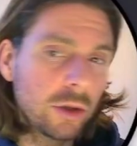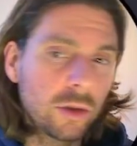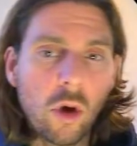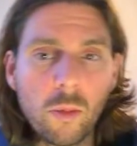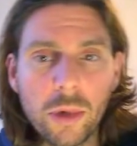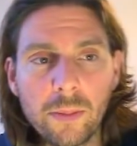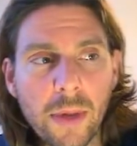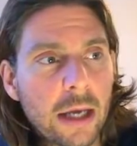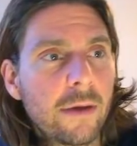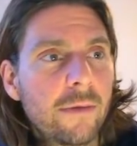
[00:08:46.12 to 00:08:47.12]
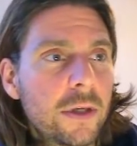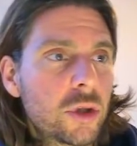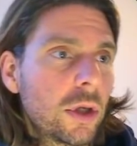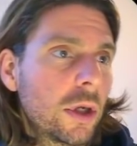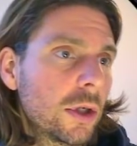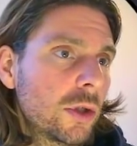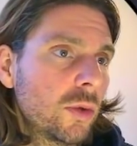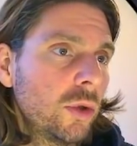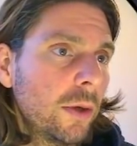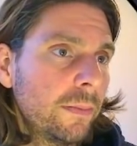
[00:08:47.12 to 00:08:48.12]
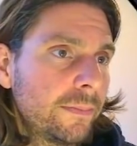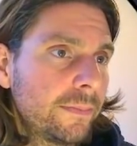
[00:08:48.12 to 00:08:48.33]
open my Visual Studio.